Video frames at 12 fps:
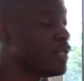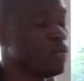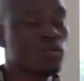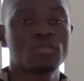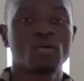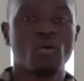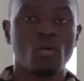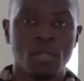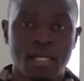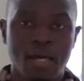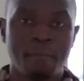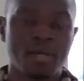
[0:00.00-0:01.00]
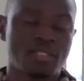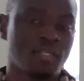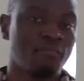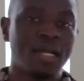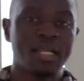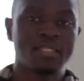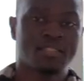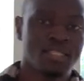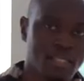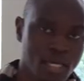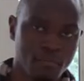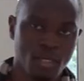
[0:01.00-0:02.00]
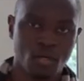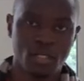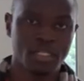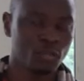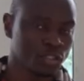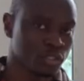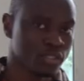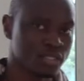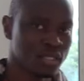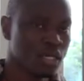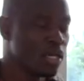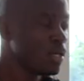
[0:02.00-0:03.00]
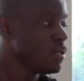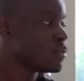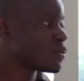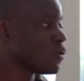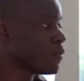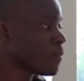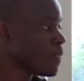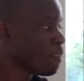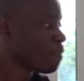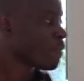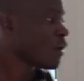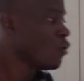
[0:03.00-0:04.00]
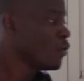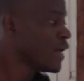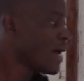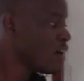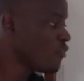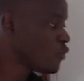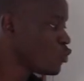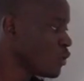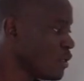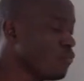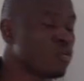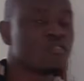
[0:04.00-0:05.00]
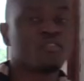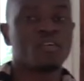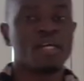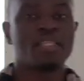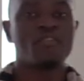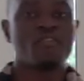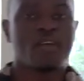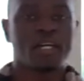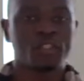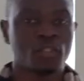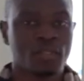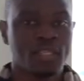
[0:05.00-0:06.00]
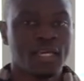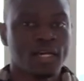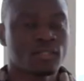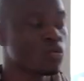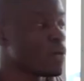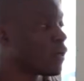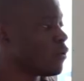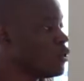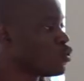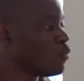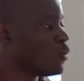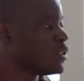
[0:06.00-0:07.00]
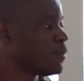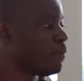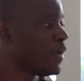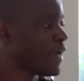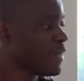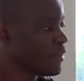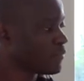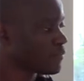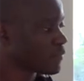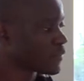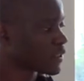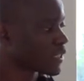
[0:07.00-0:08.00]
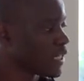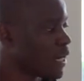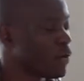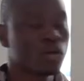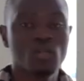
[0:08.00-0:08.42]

use whole numbers in balancing chemical equations. So we have to remove the fraction there. So we are going to multiply, by